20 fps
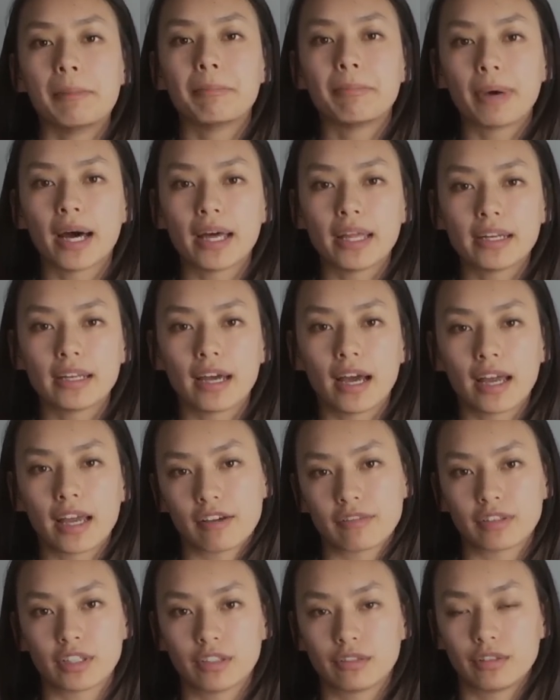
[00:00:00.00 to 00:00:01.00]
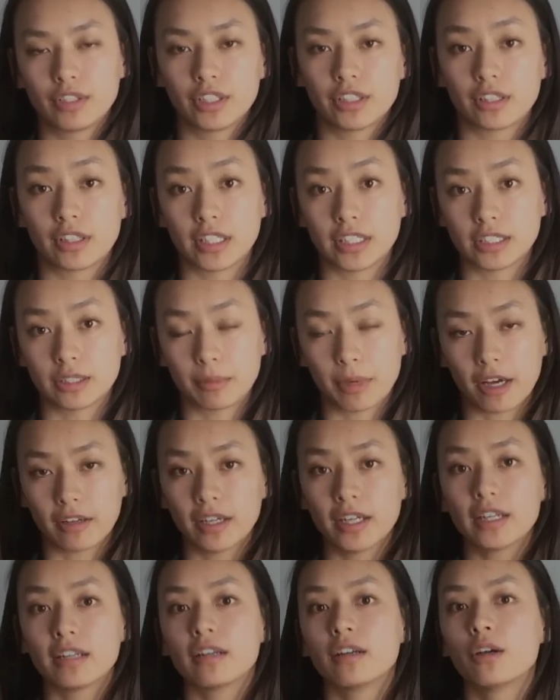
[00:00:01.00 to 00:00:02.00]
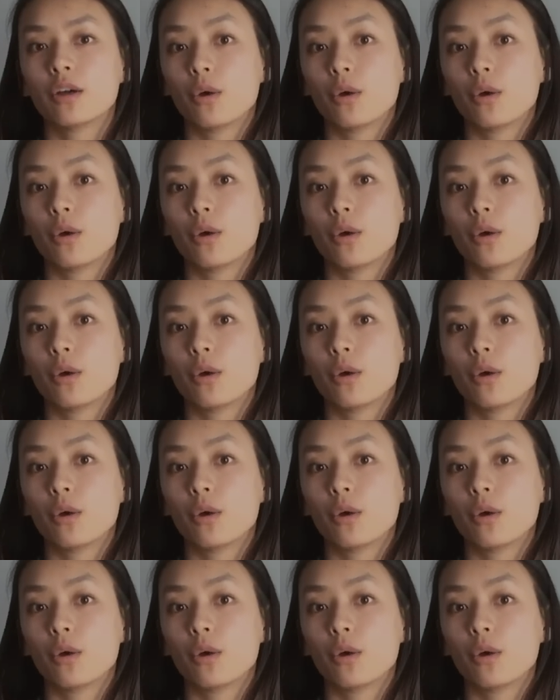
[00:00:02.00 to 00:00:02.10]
but I have heard really good things about it.